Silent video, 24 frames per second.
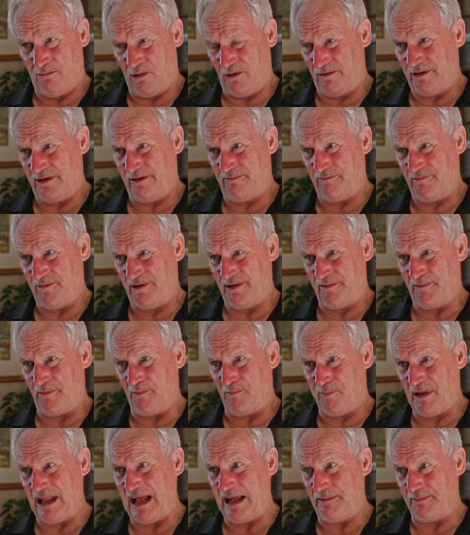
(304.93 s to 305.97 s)
Well, you
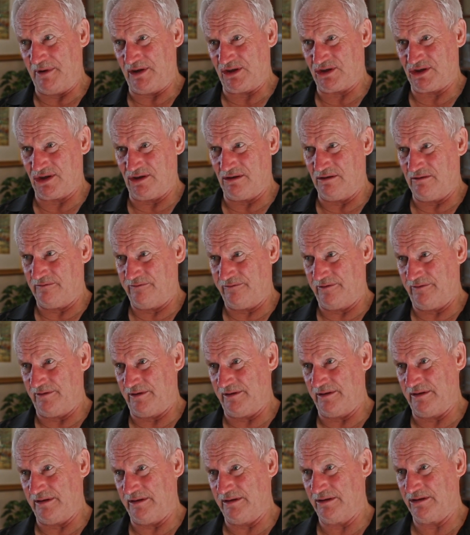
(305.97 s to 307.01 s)
blame yourself
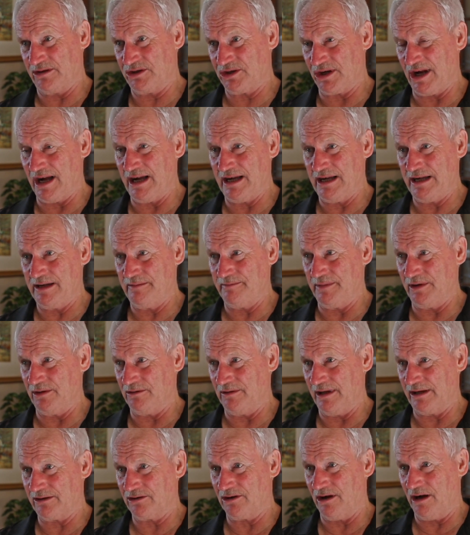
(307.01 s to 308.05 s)
and shame and
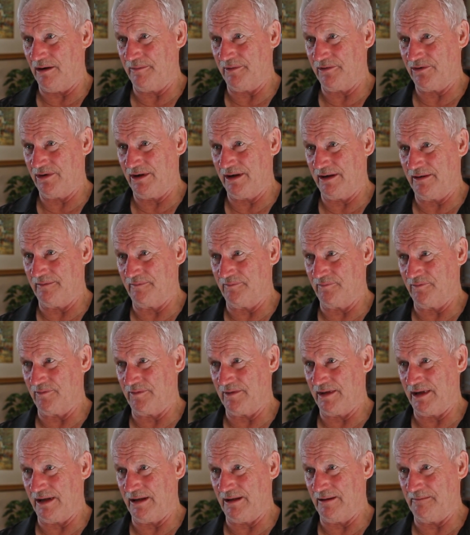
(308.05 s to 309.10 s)
all that type of thing,
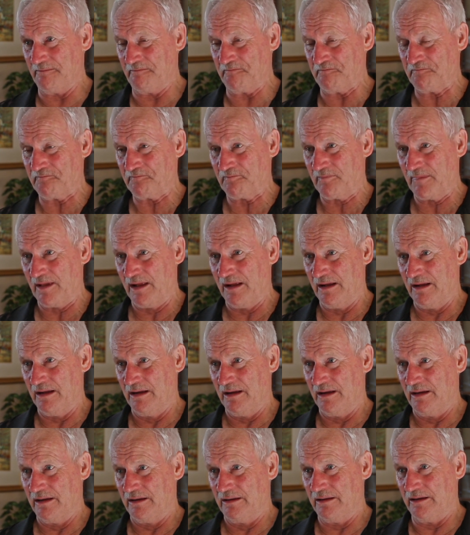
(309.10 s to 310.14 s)
and
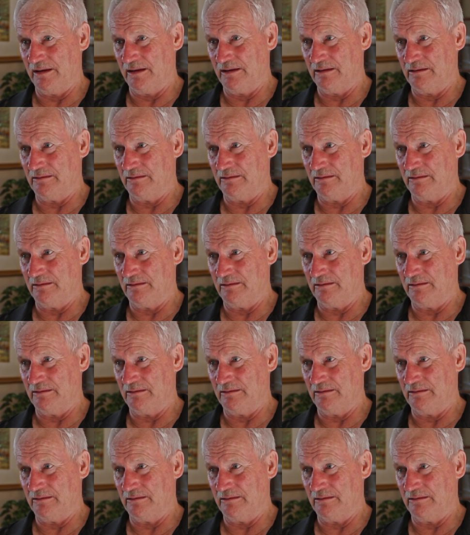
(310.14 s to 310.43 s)
it